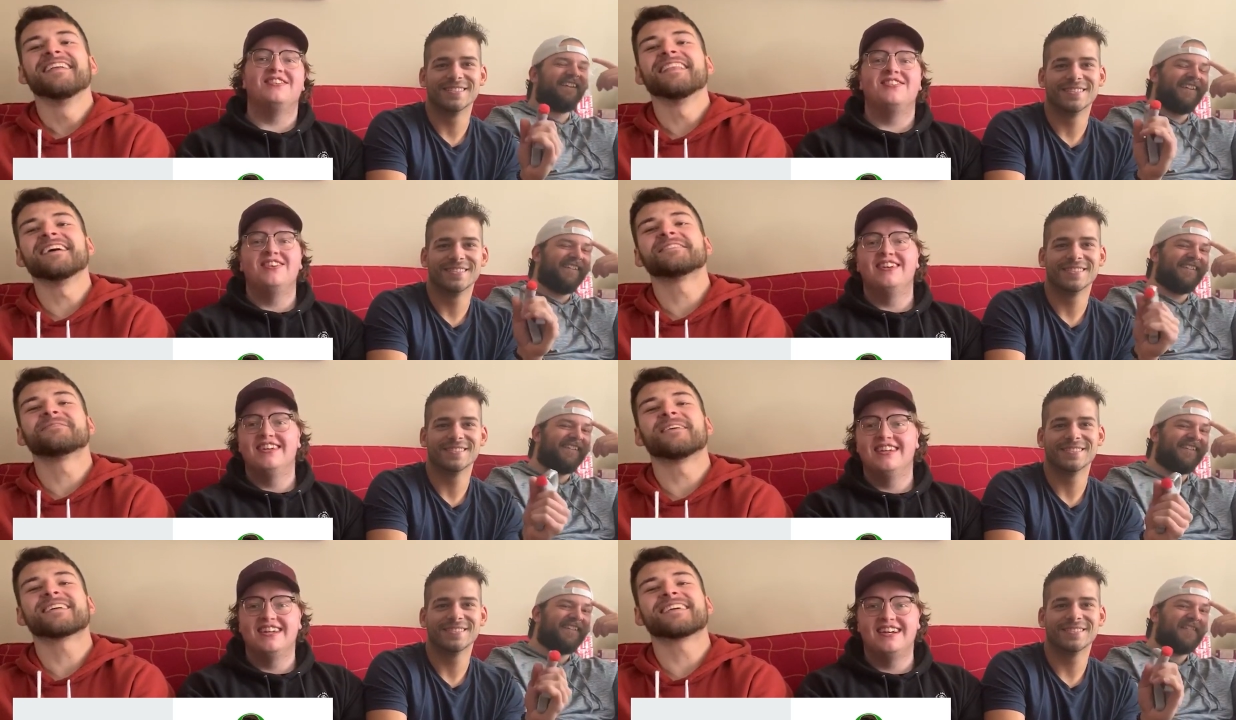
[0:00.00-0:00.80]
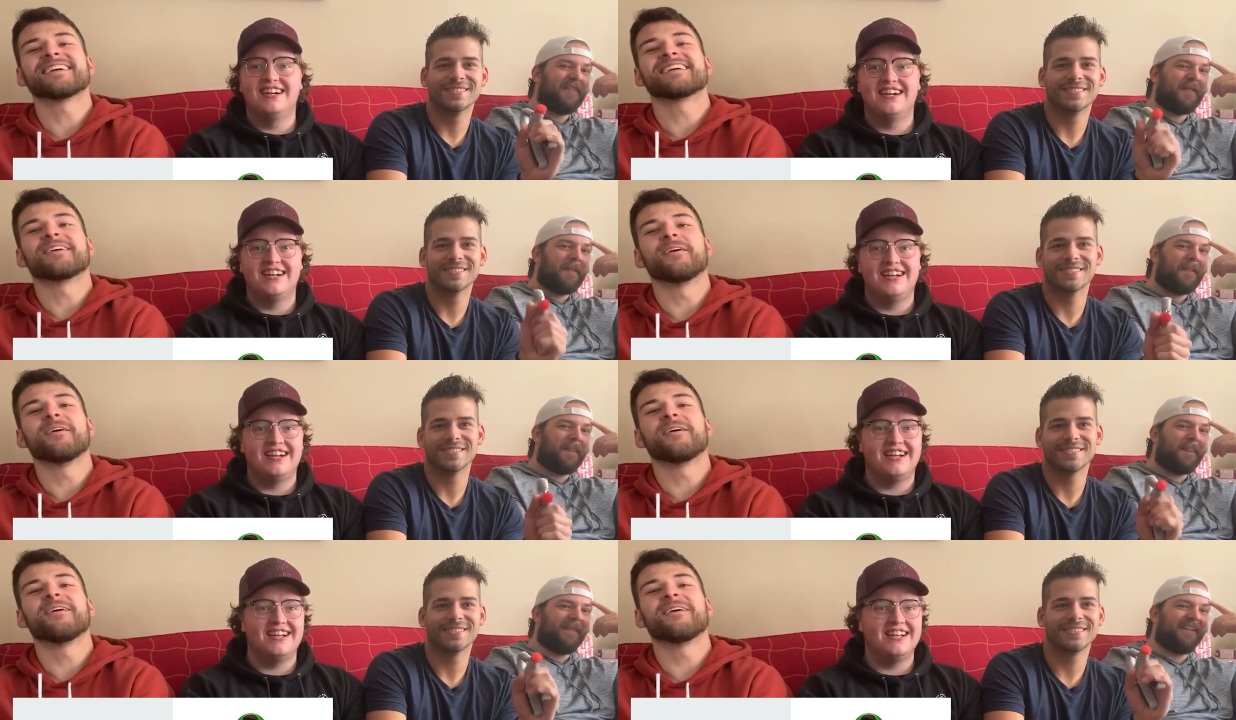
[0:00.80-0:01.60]
Speaker 1: Let's fucking go.
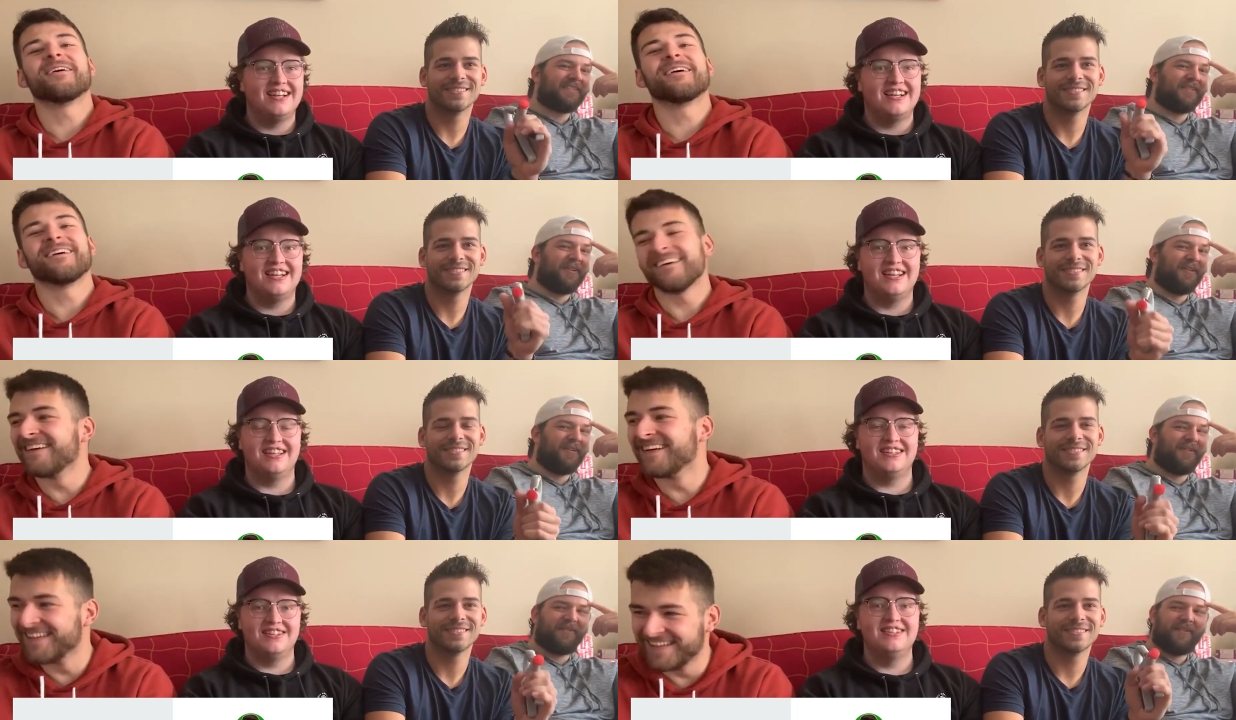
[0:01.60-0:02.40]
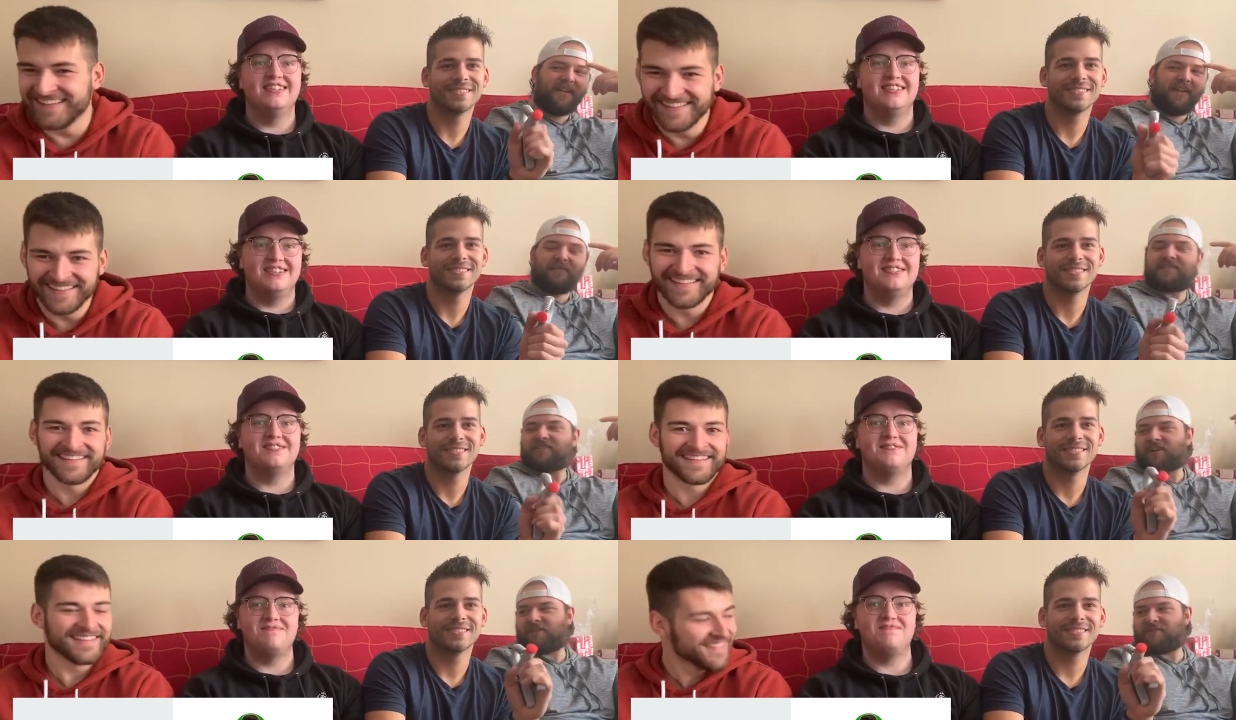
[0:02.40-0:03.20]
Let's
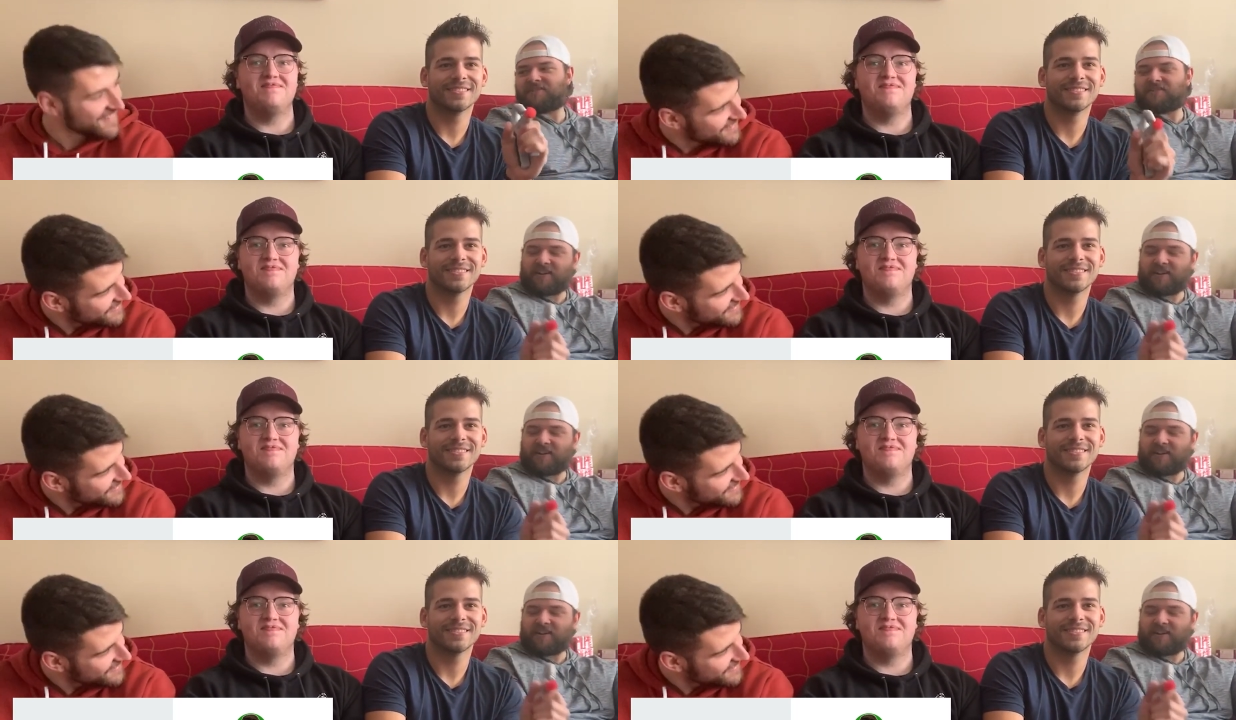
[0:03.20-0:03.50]
go. What's your